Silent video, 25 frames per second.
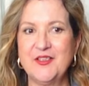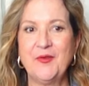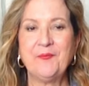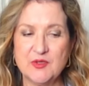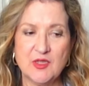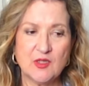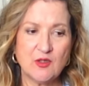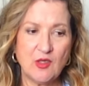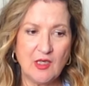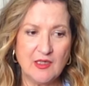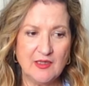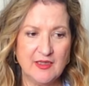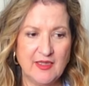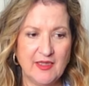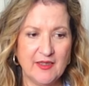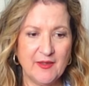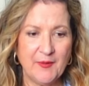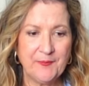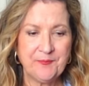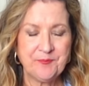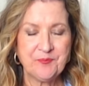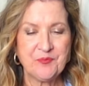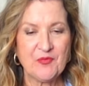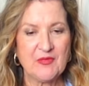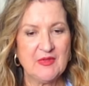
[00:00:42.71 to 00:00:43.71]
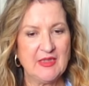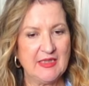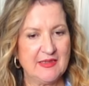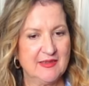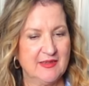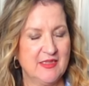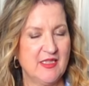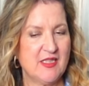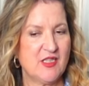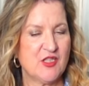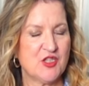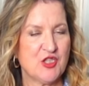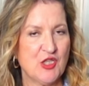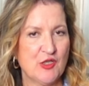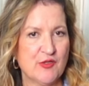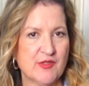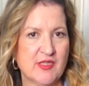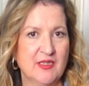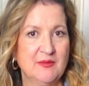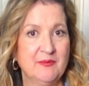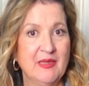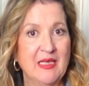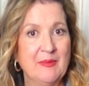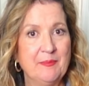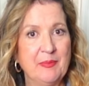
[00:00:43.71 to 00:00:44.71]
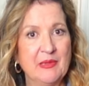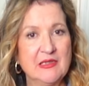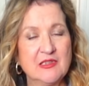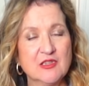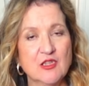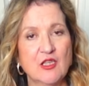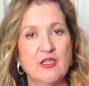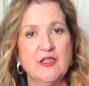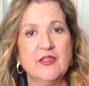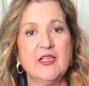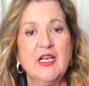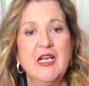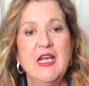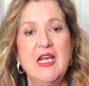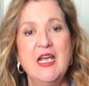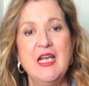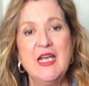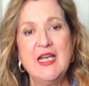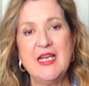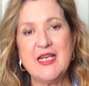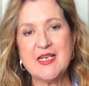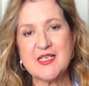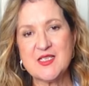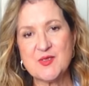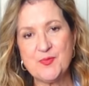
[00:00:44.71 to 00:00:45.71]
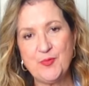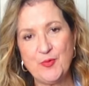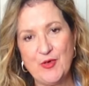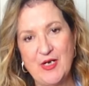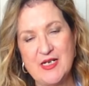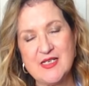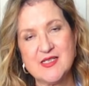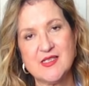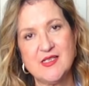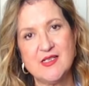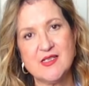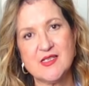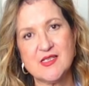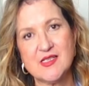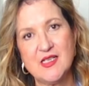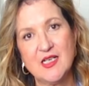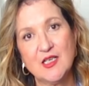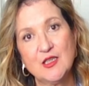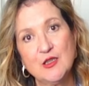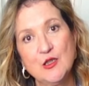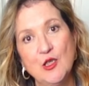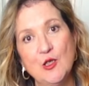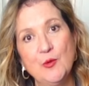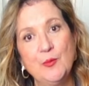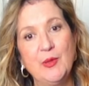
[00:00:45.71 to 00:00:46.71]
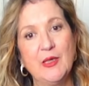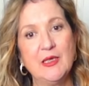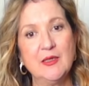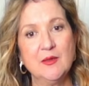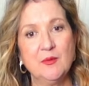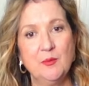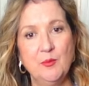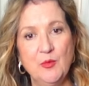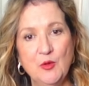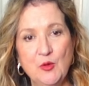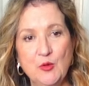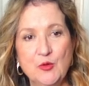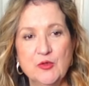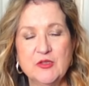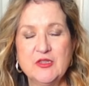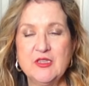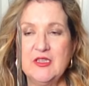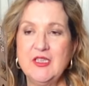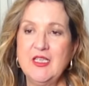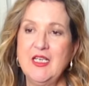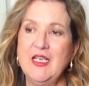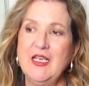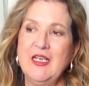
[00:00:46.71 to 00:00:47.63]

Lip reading: The color that is chosen by Pantone expresses a global mood,